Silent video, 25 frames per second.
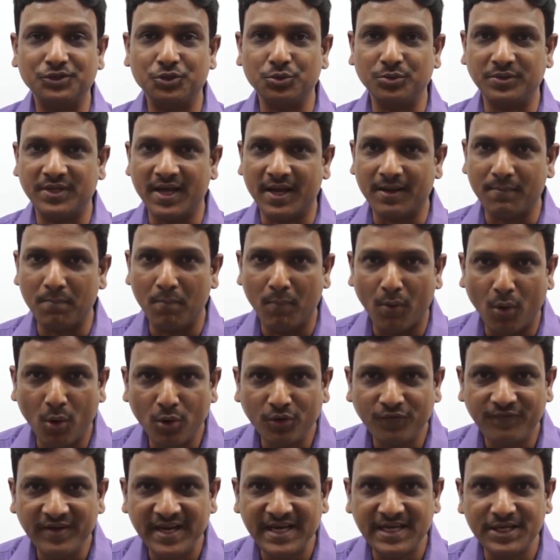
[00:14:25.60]
to get more
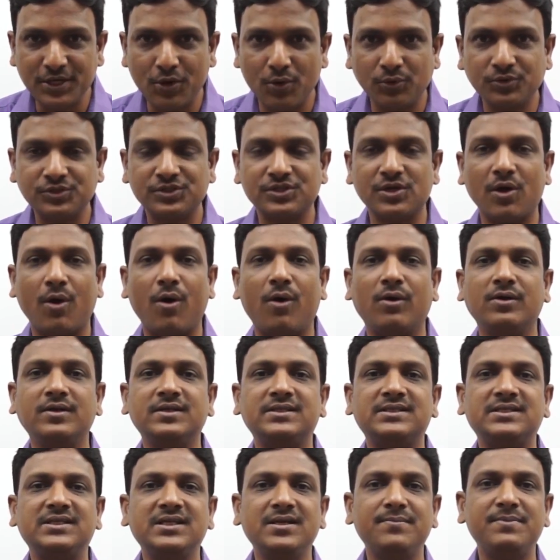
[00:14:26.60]
videos on
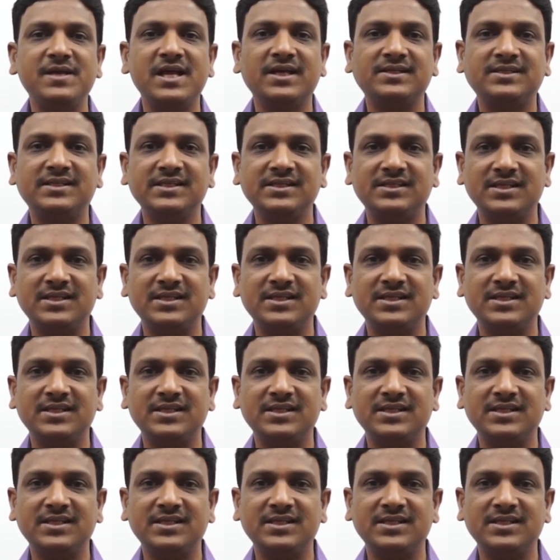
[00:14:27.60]
CBSE